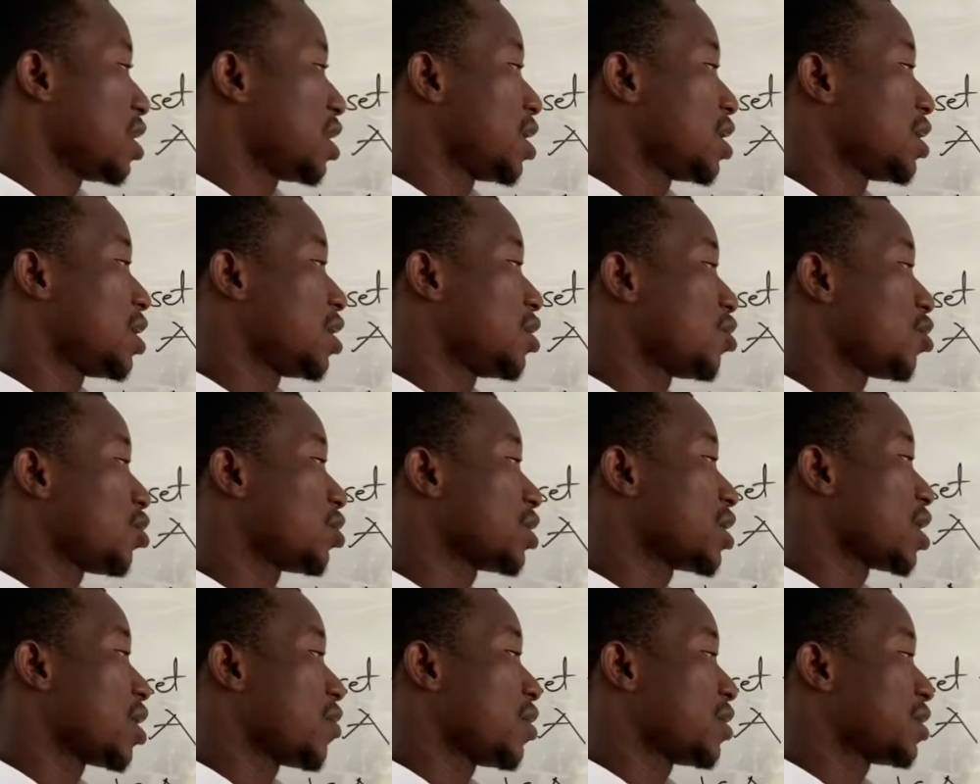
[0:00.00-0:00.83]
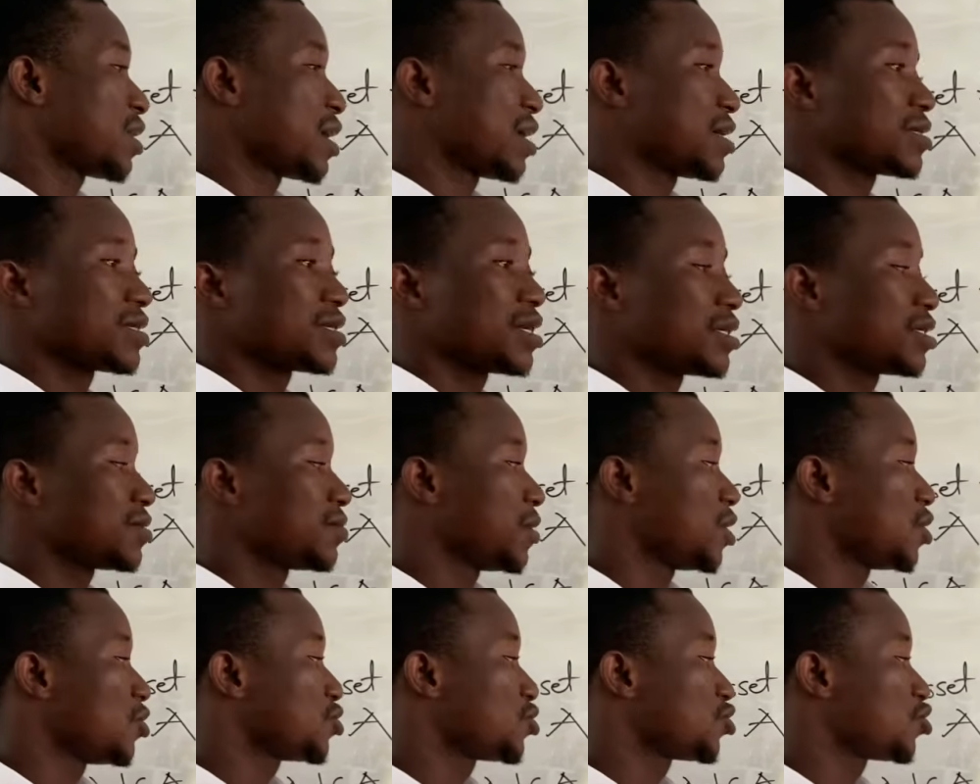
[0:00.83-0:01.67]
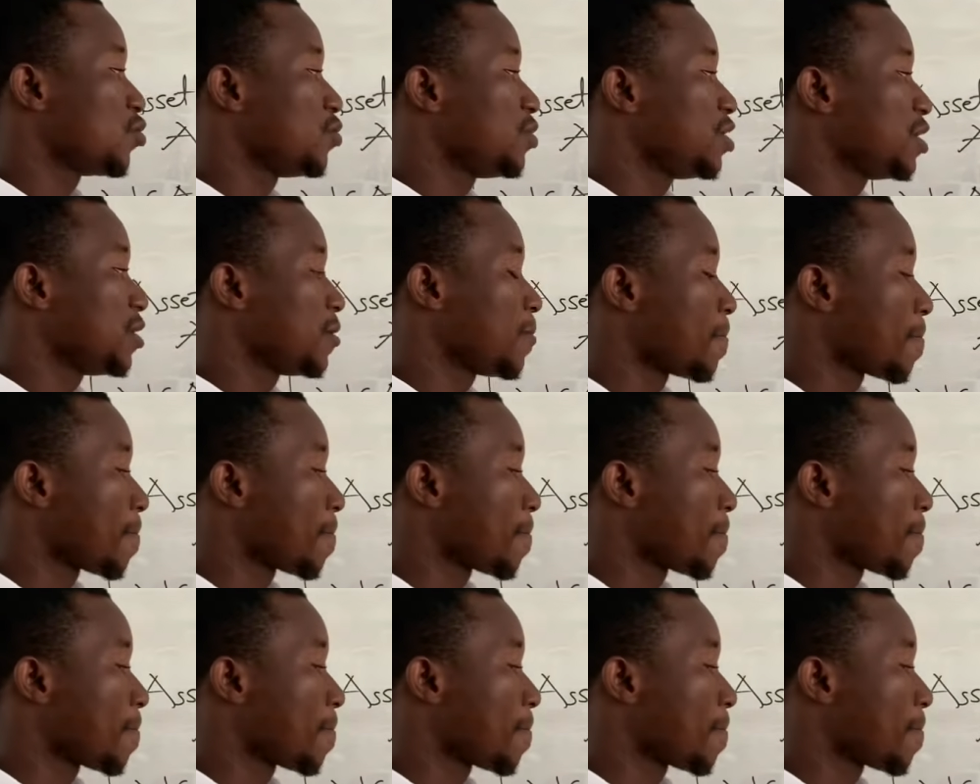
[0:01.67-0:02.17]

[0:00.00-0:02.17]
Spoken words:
And the non-current asset may also be